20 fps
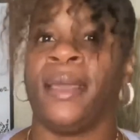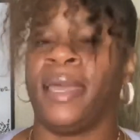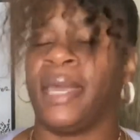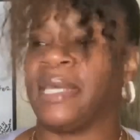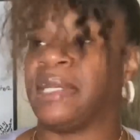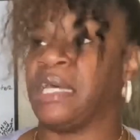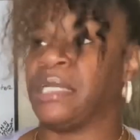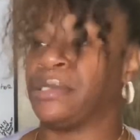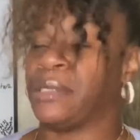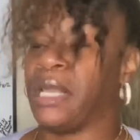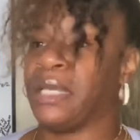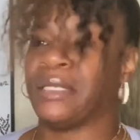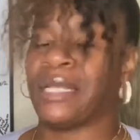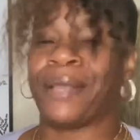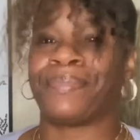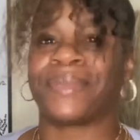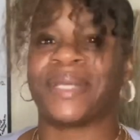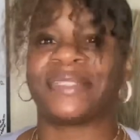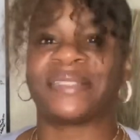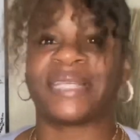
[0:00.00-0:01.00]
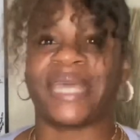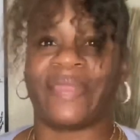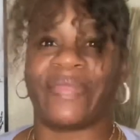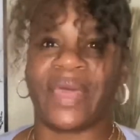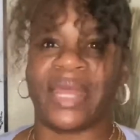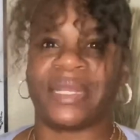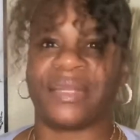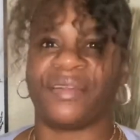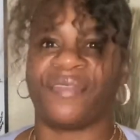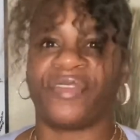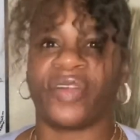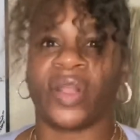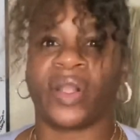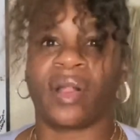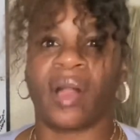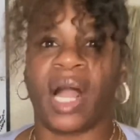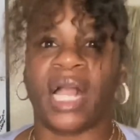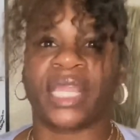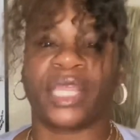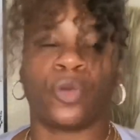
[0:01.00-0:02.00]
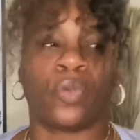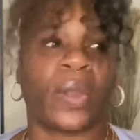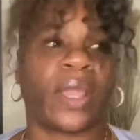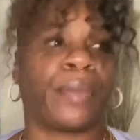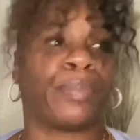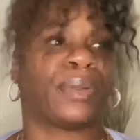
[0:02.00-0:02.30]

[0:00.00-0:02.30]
And I'm not saying that in a very cocky way,